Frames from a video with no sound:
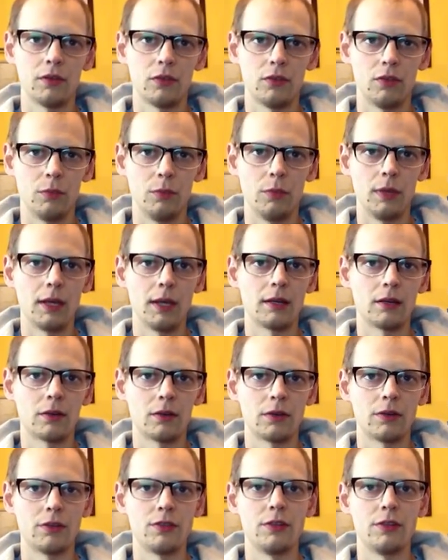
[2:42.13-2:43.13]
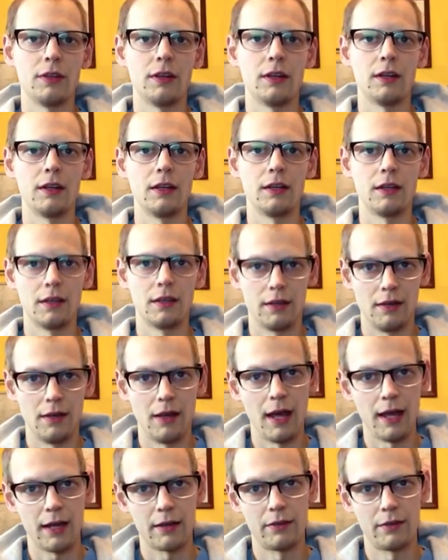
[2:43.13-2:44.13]
to make Christianity
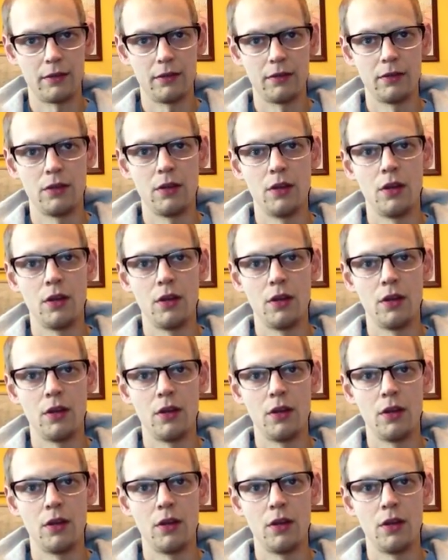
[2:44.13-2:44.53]
connect